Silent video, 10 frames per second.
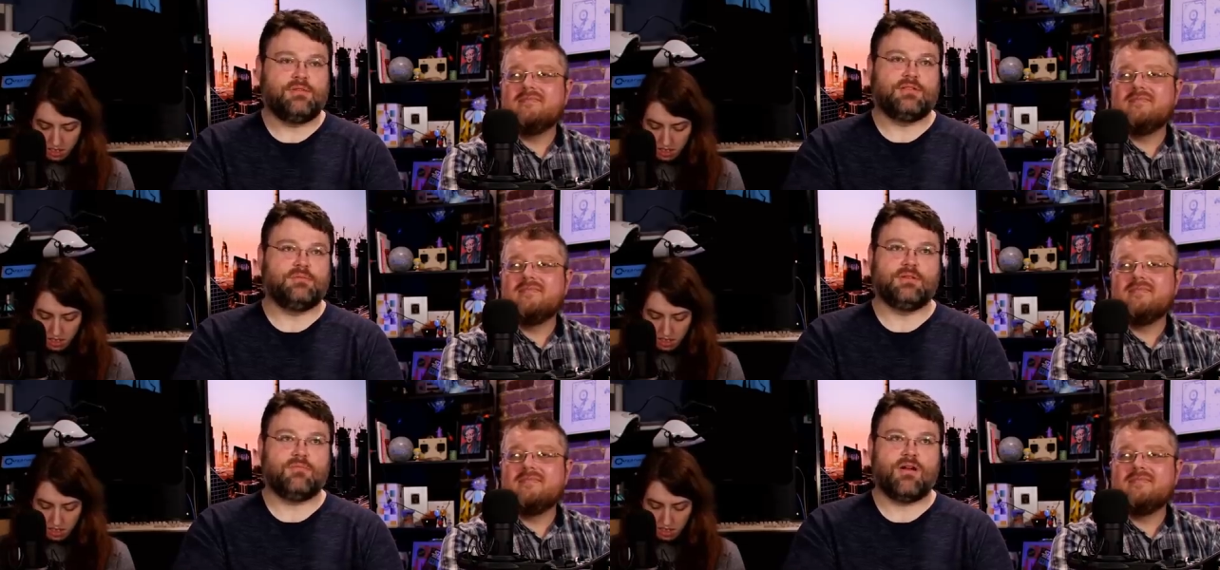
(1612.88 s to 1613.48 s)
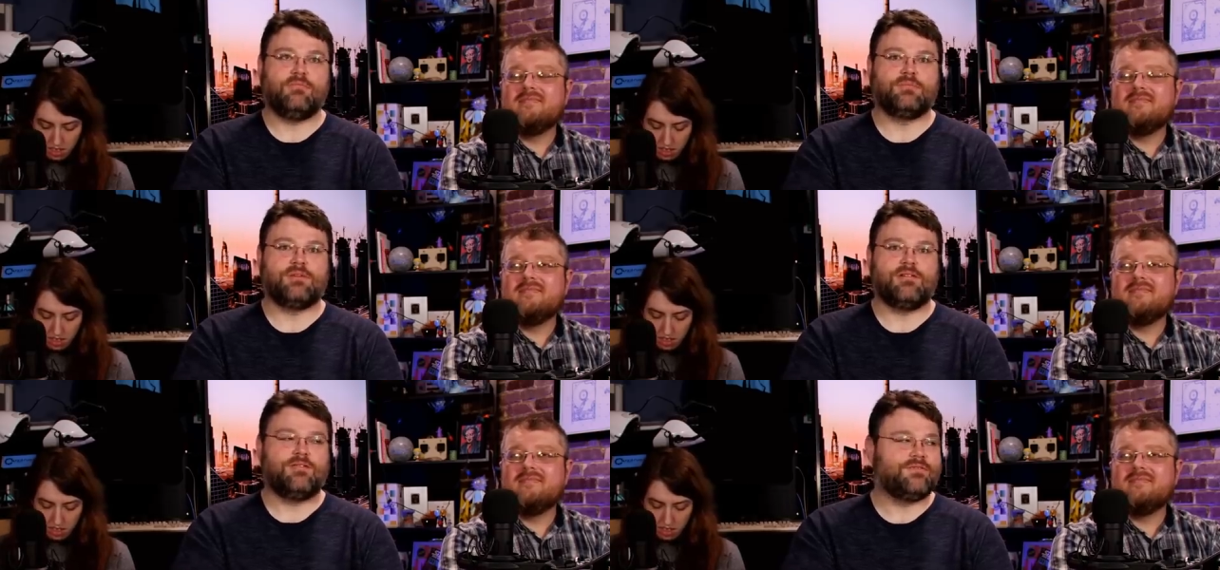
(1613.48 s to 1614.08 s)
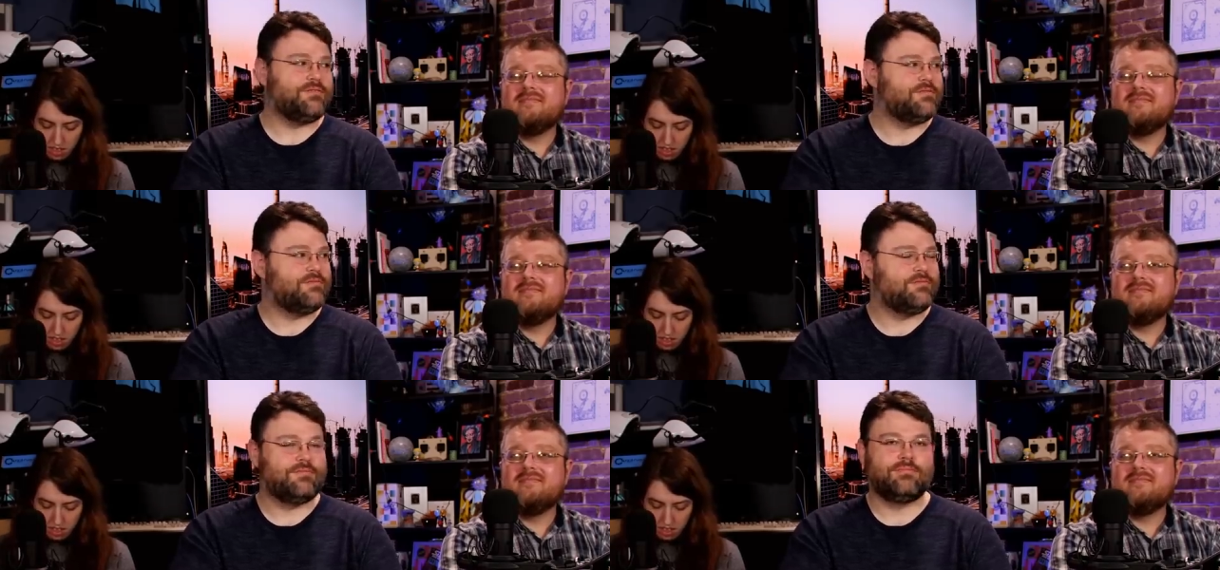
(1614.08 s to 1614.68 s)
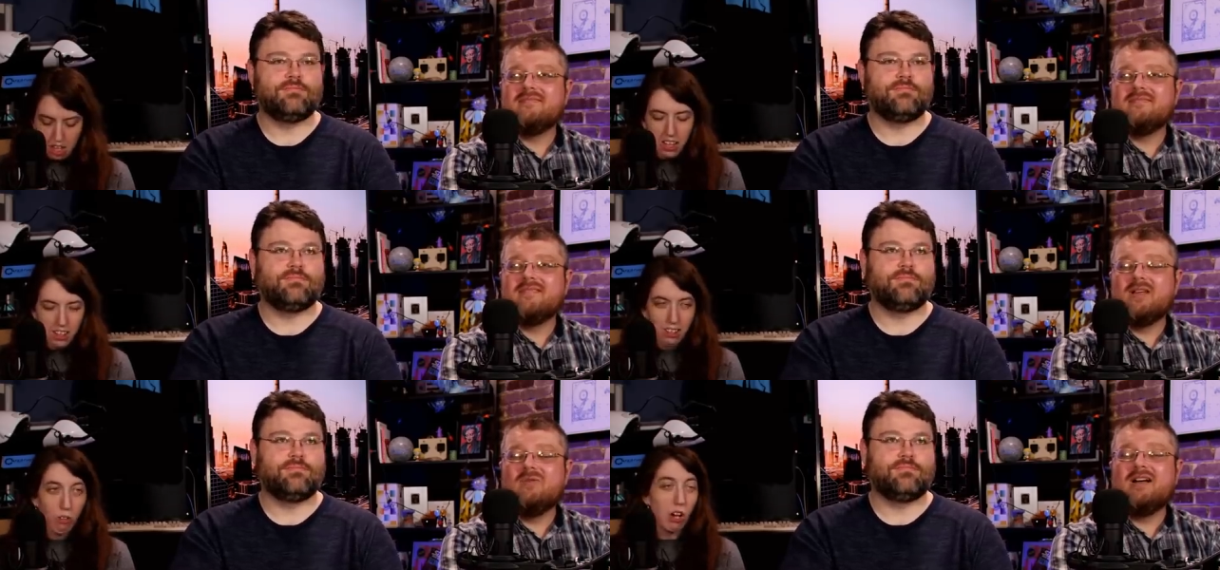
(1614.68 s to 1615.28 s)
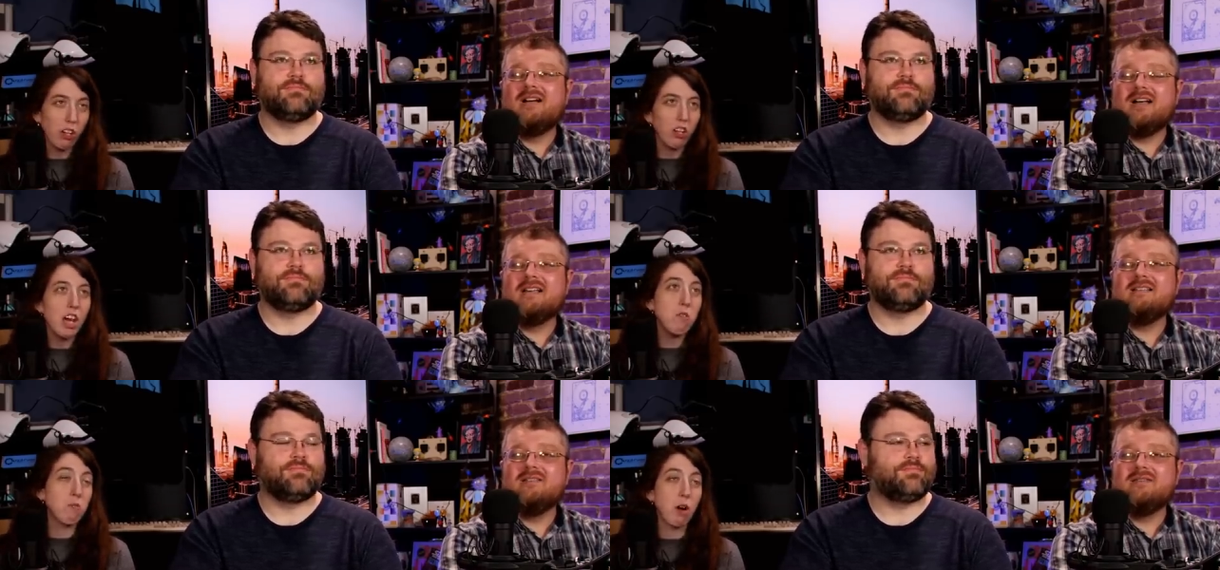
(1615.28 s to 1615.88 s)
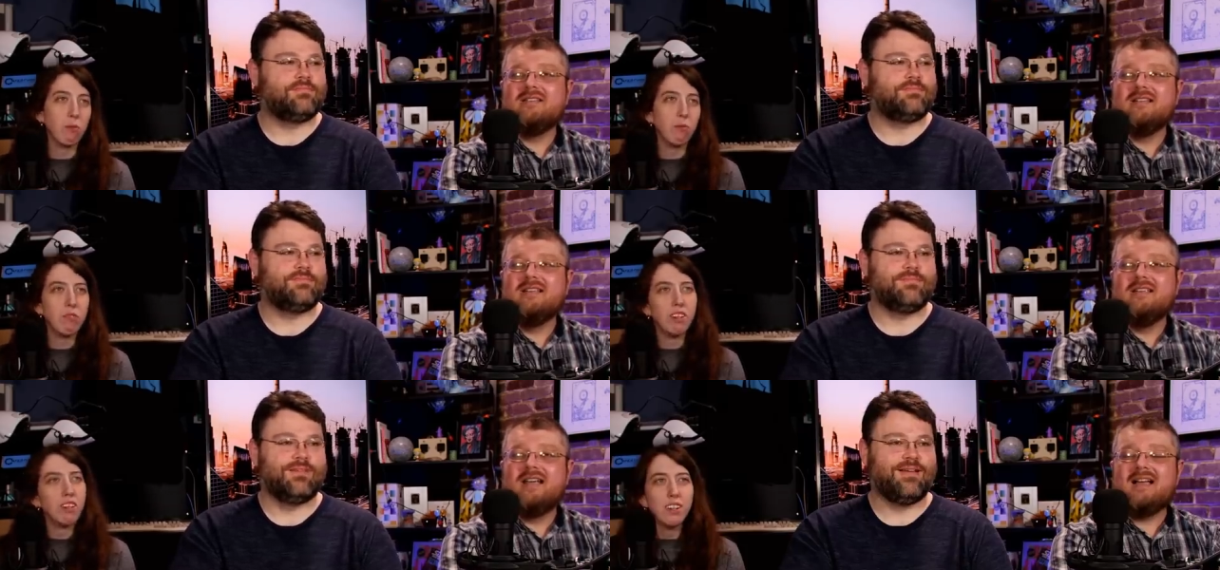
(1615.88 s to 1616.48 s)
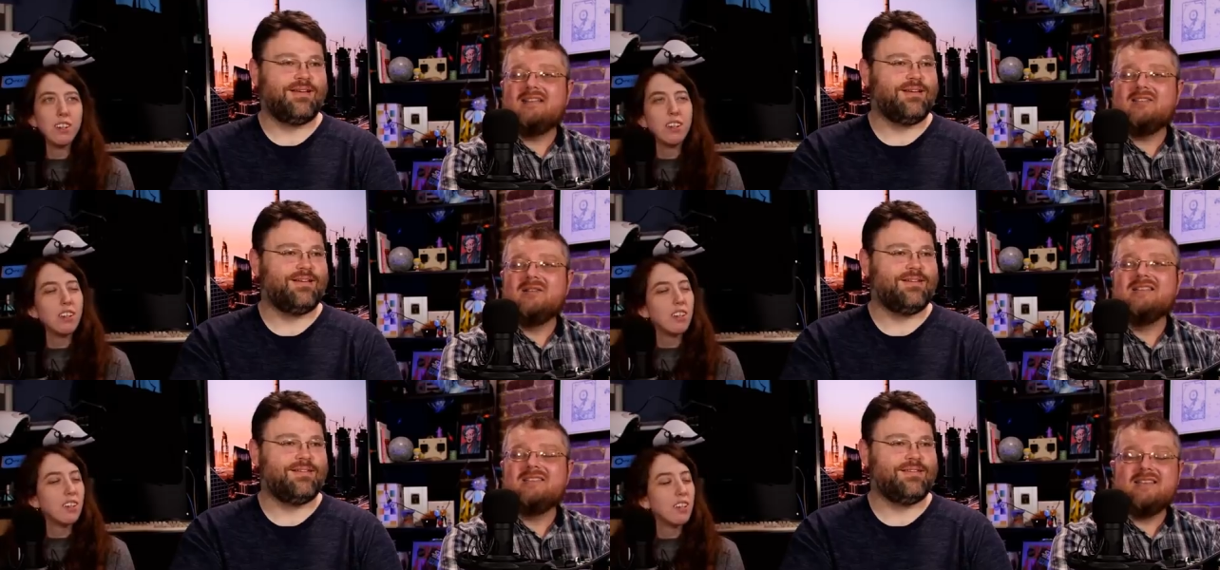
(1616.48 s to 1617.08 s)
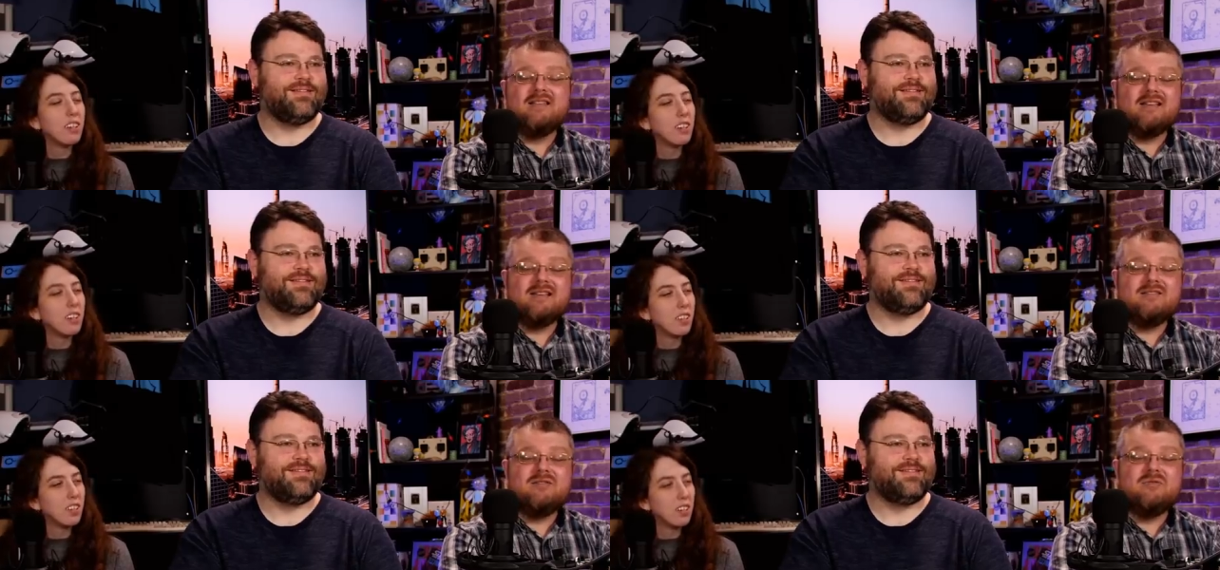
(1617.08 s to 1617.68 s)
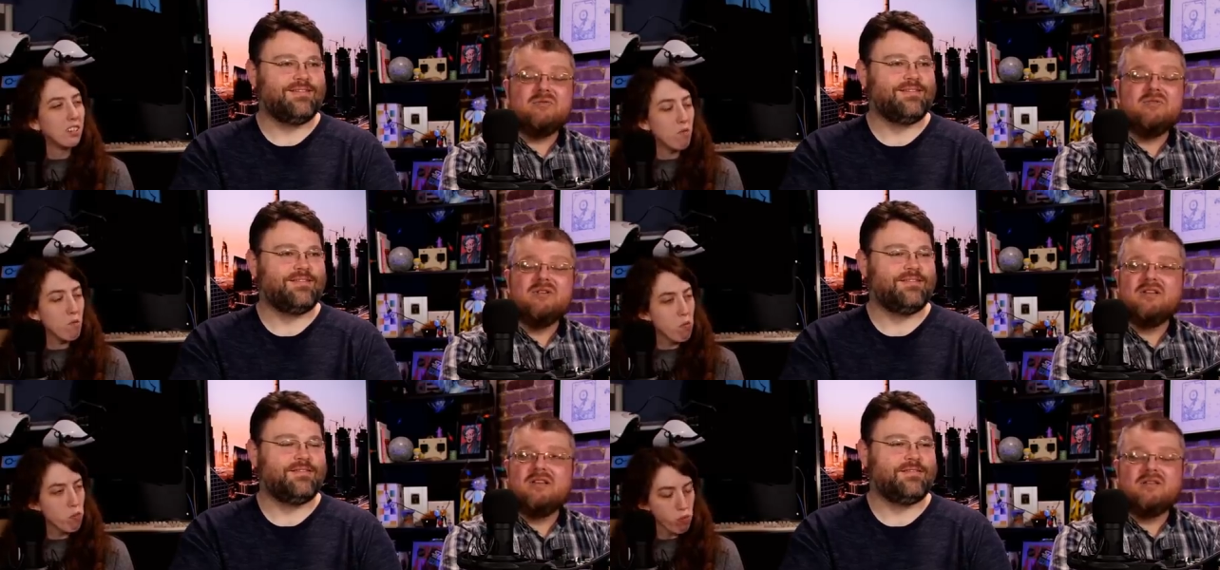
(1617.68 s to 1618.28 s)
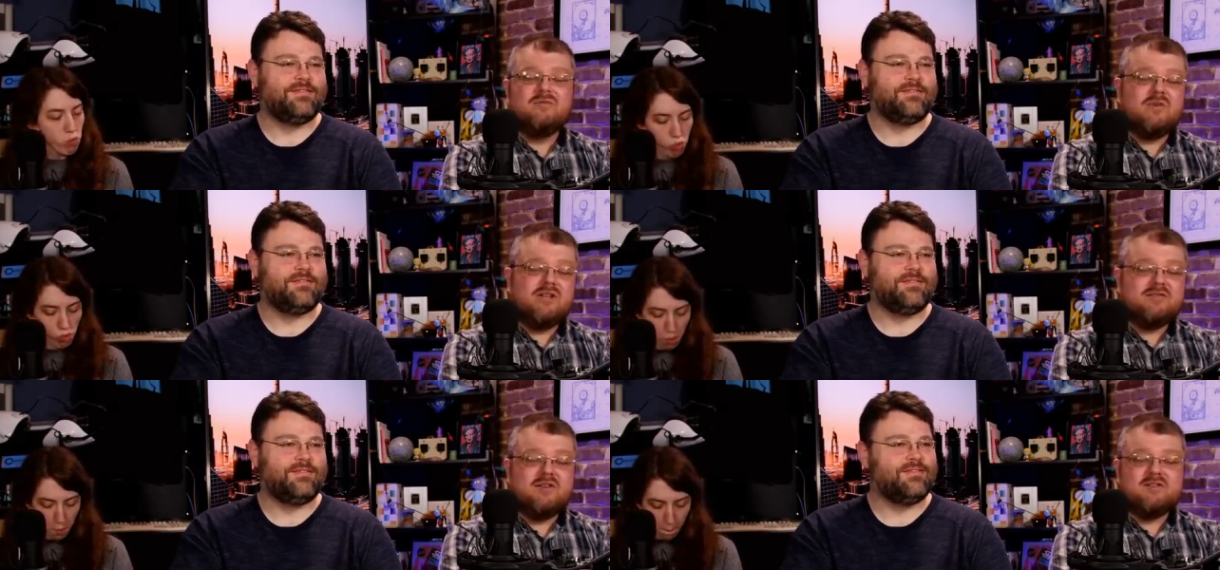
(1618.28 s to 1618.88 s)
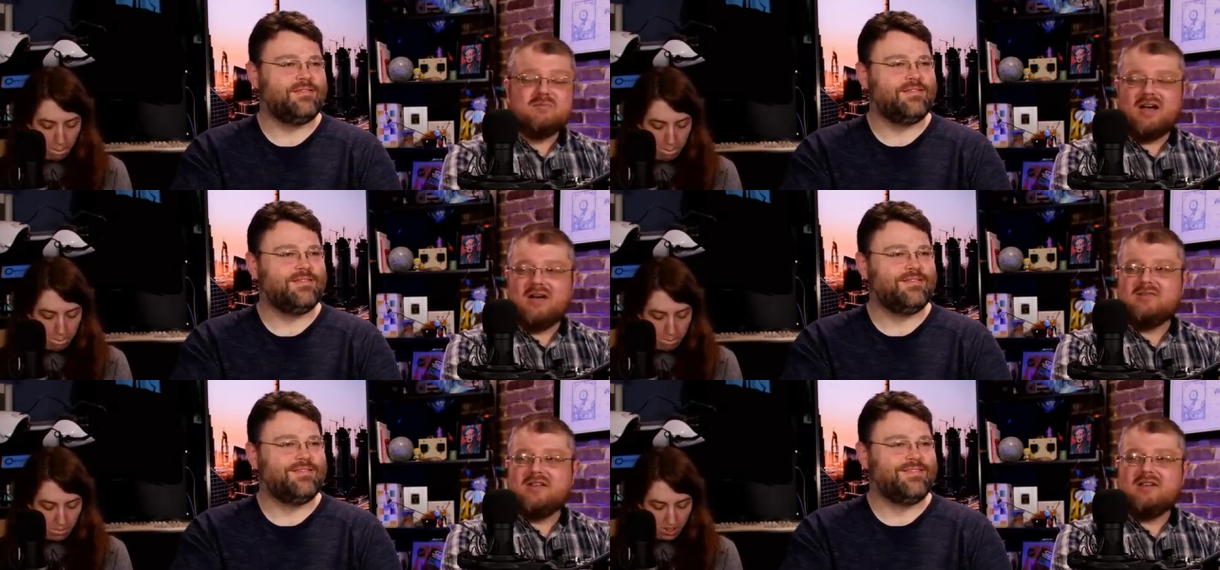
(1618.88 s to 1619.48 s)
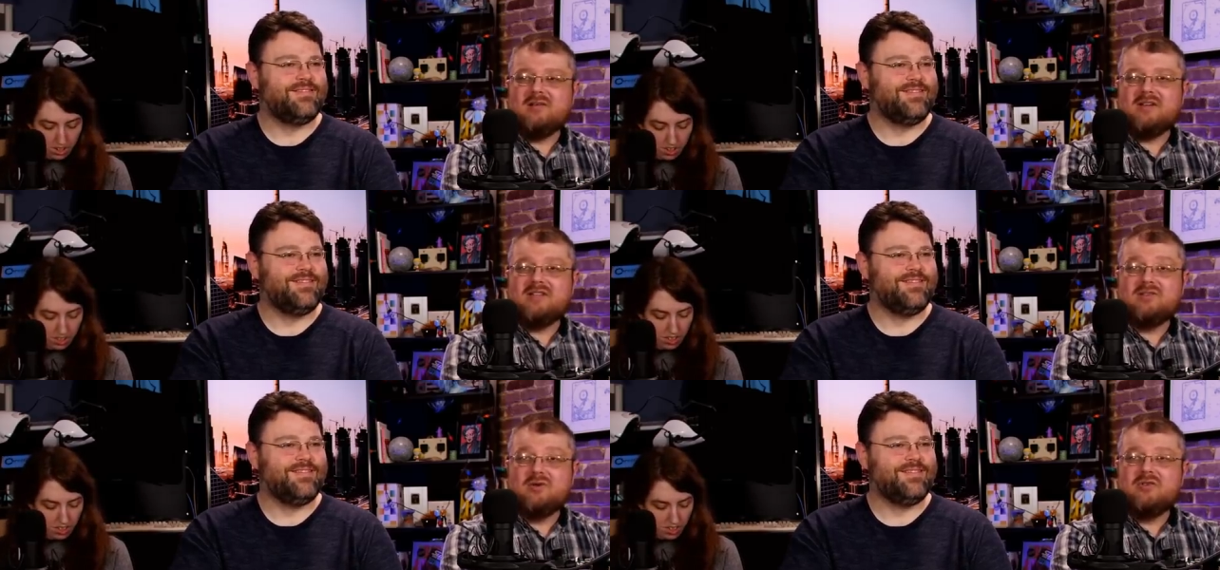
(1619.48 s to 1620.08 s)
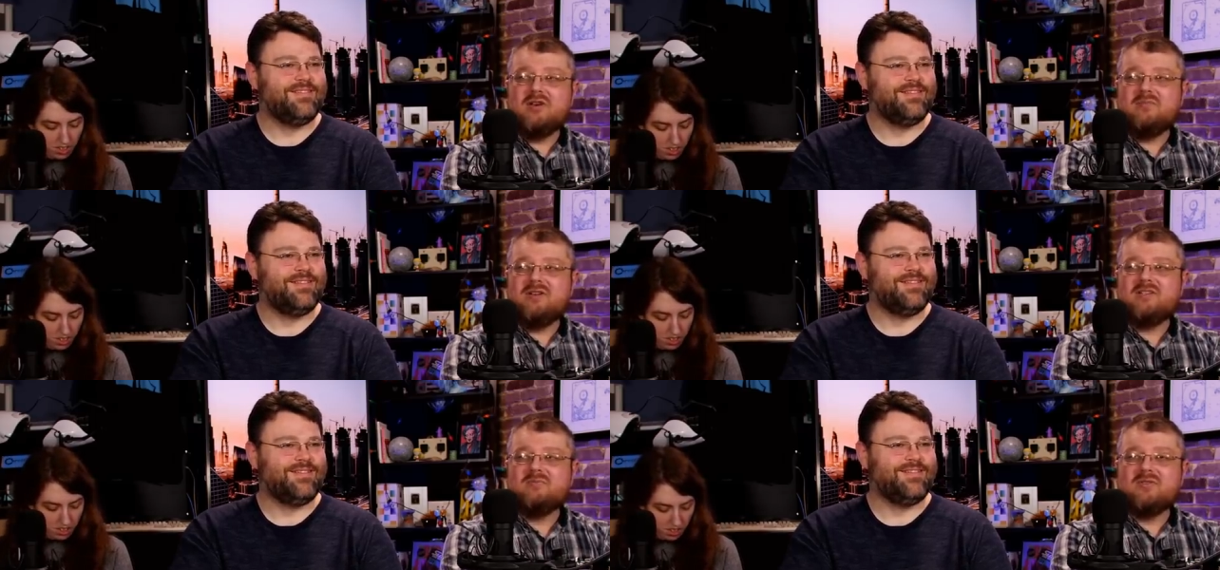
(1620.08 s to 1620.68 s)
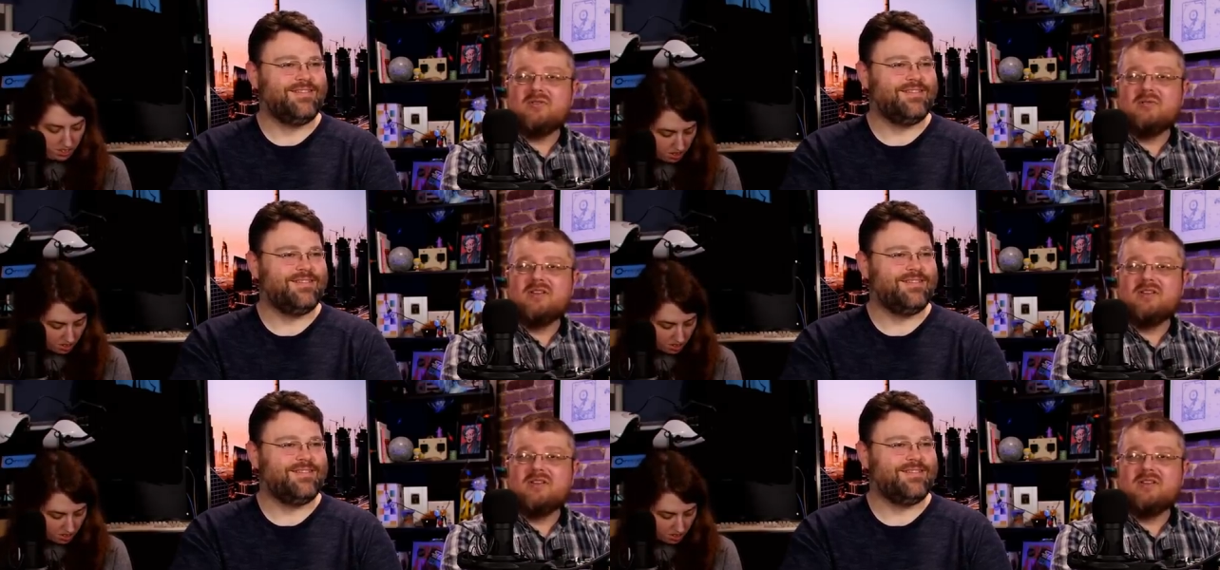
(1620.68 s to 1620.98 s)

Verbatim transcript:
Speaker 1: I mean, it seems like problem solved.
Speaker 2: Well, well I a tell, problem. I could totally see like two. It's it's a biotech company. It's two companies, but they're